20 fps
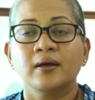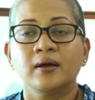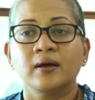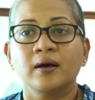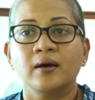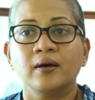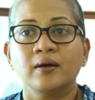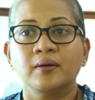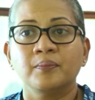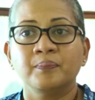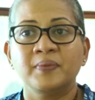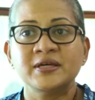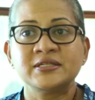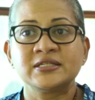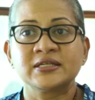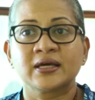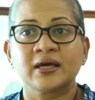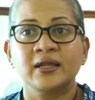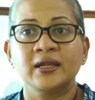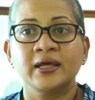Uh,
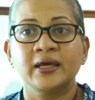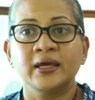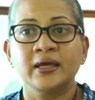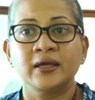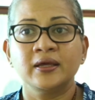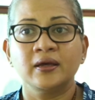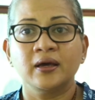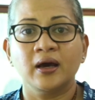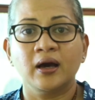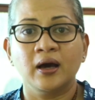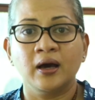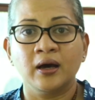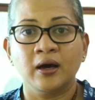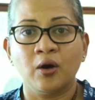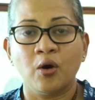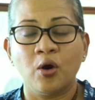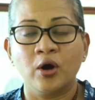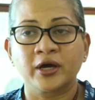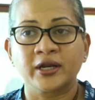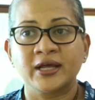basically
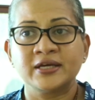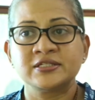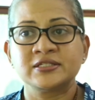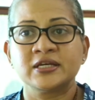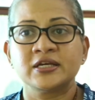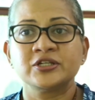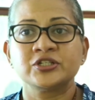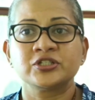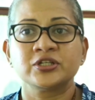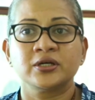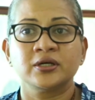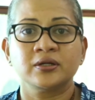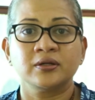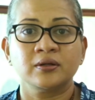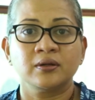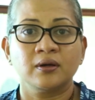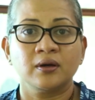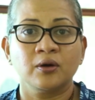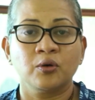uh, organization,